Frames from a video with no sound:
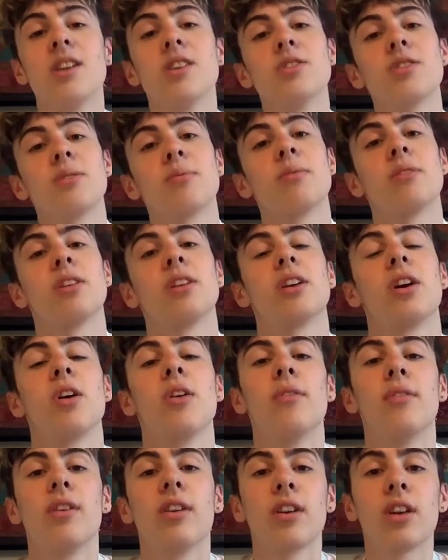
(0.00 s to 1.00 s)
So I'm going to go
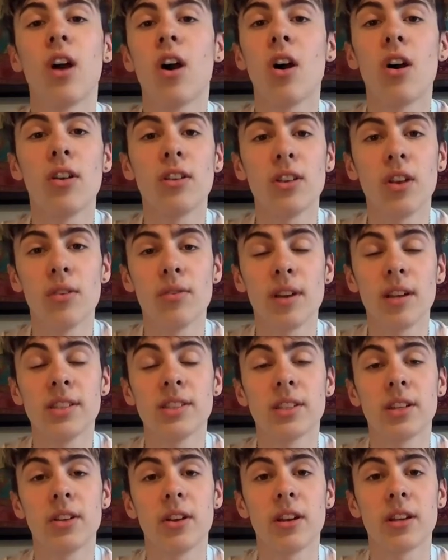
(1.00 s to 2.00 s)
over
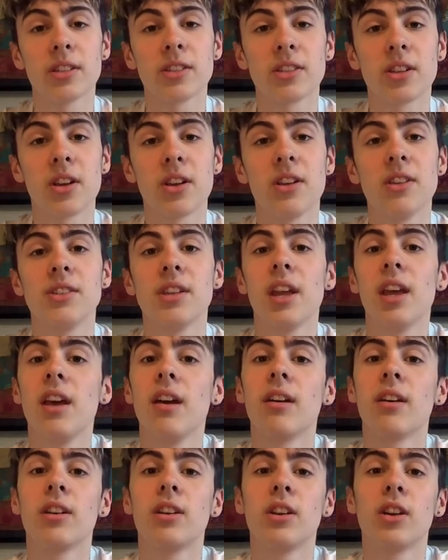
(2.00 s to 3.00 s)
cardiovascular exercise,
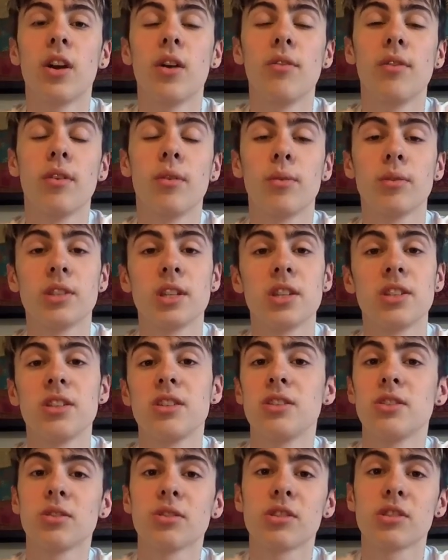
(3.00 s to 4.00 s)
I'm going to go over
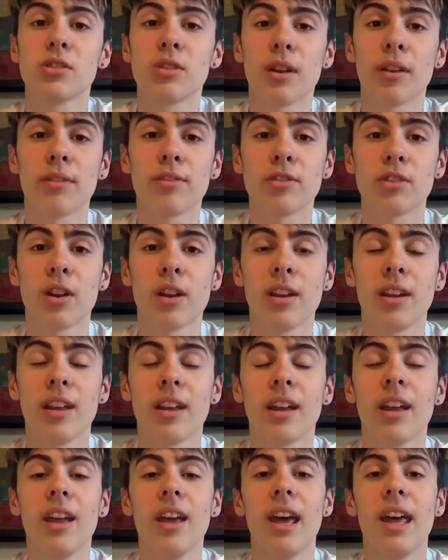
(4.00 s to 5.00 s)
resistance or strength
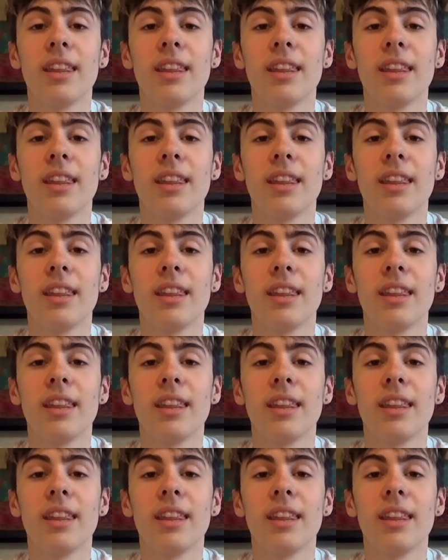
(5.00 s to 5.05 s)
training,